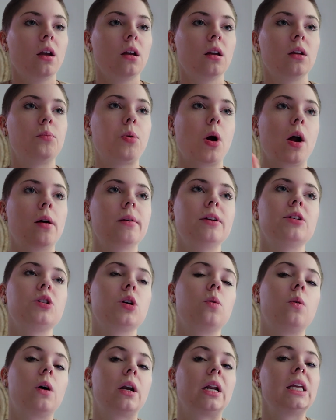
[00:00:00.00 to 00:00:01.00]
you probably
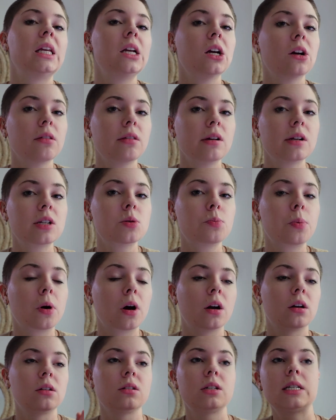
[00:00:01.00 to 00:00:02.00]
don't want to hear this
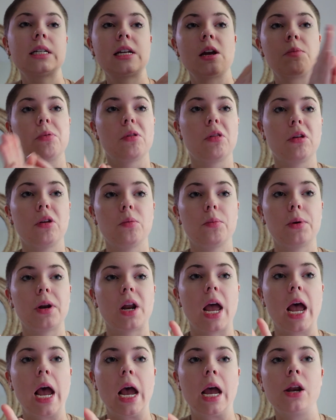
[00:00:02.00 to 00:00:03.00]
part and skip a little bit
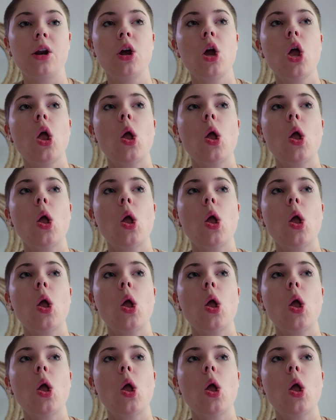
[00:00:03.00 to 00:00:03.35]
ahead,